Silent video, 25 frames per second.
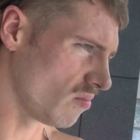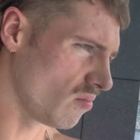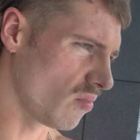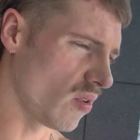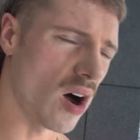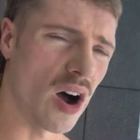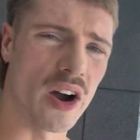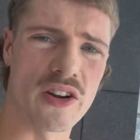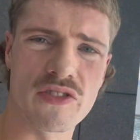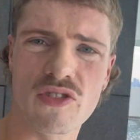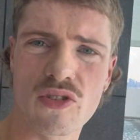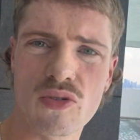
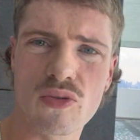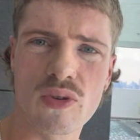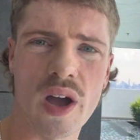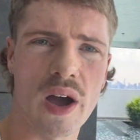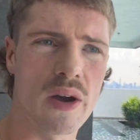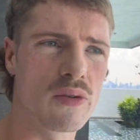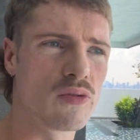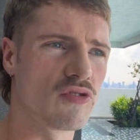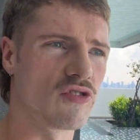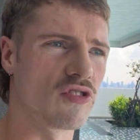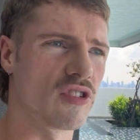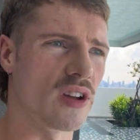I do
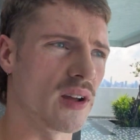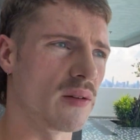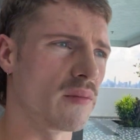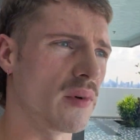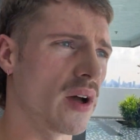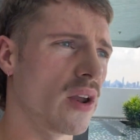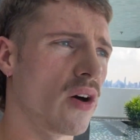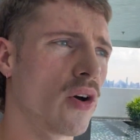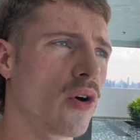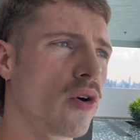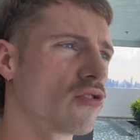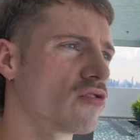coaching
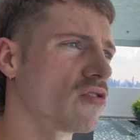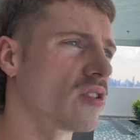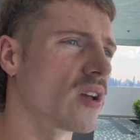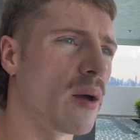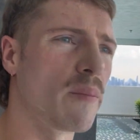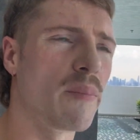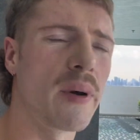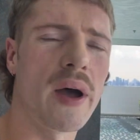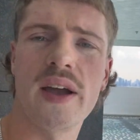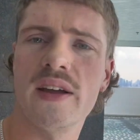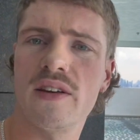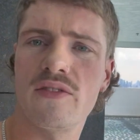and I also
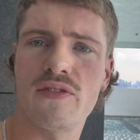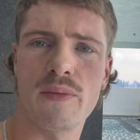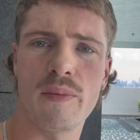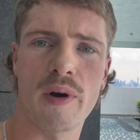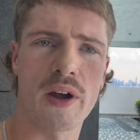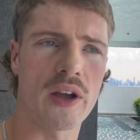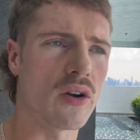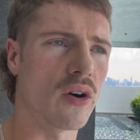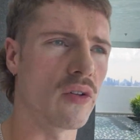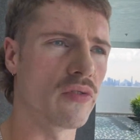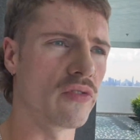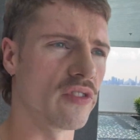get paid for my
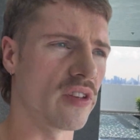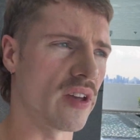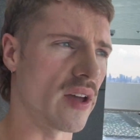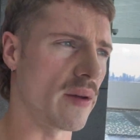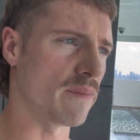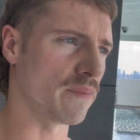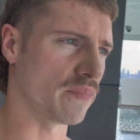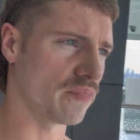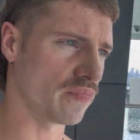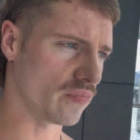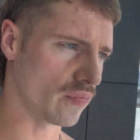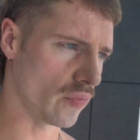content,
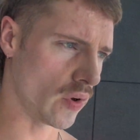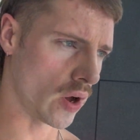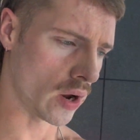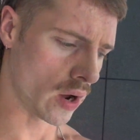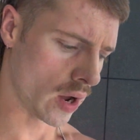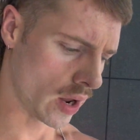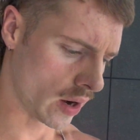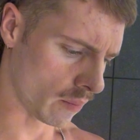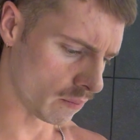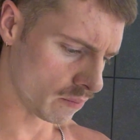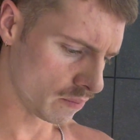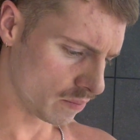
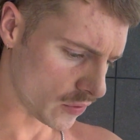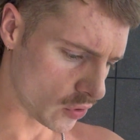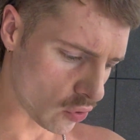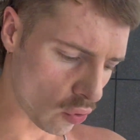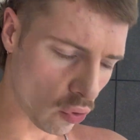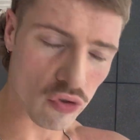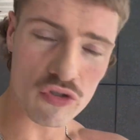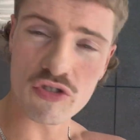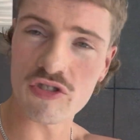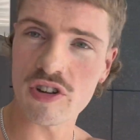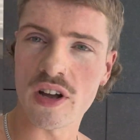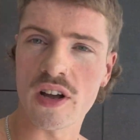and I'm
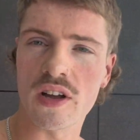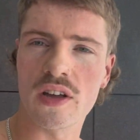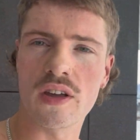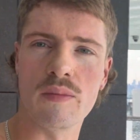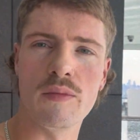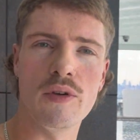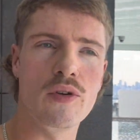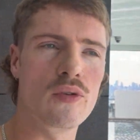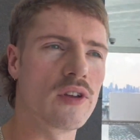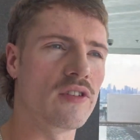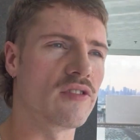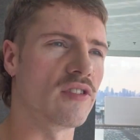launching a
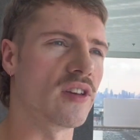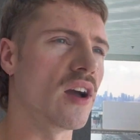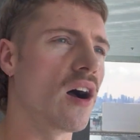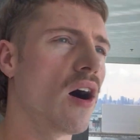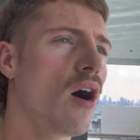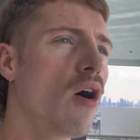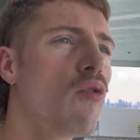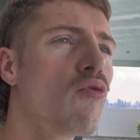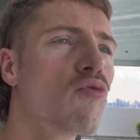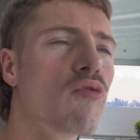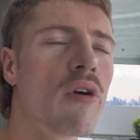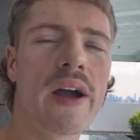community, a
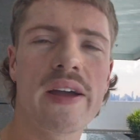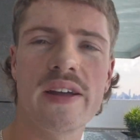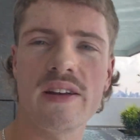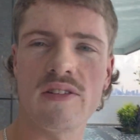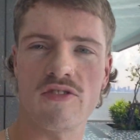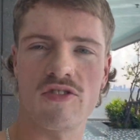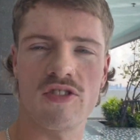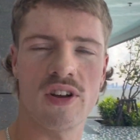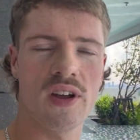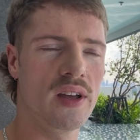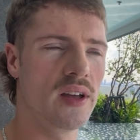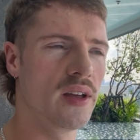whole
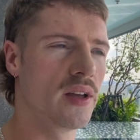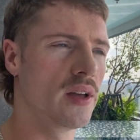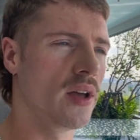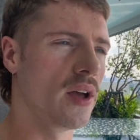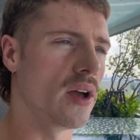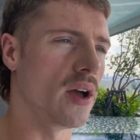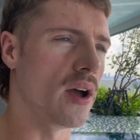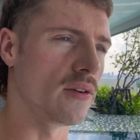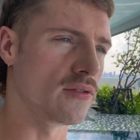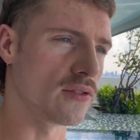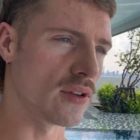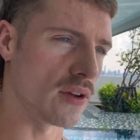range
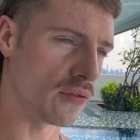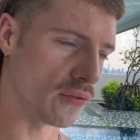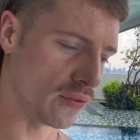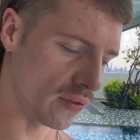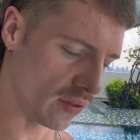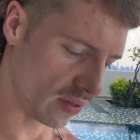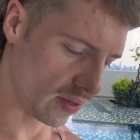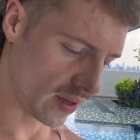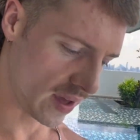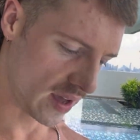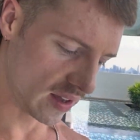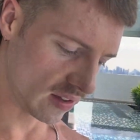of different
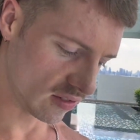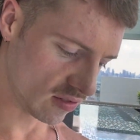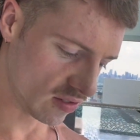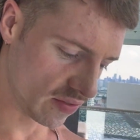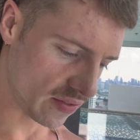things.